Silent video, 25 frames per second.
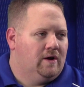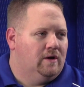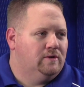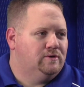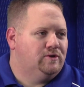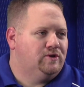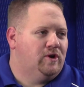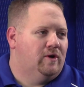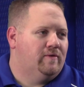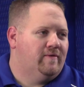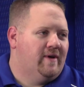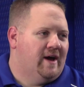
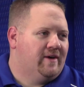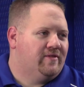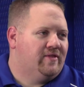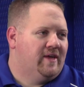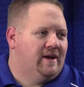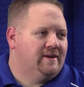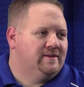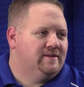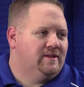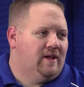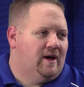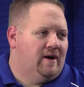Coach Novak,
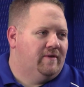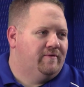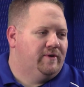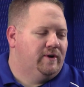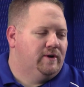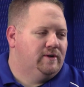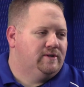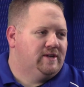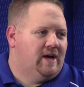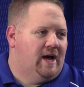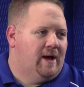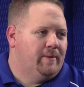thanks a lot for
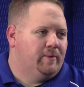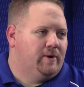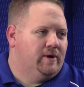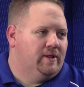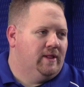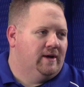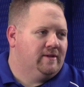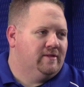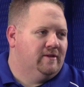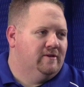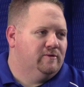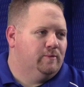your time.
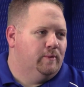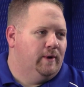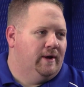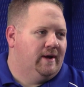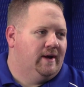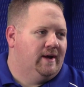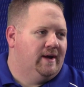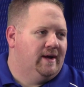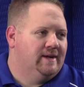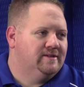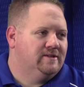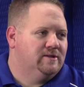Good luck this
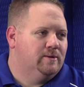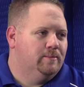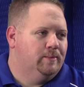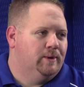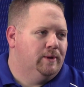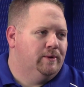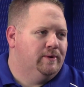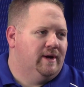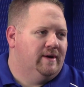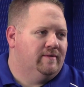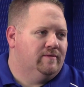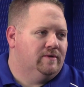week against the
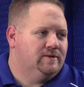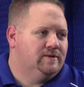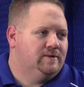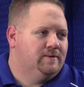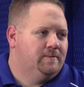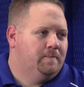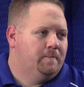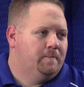Blue Devils.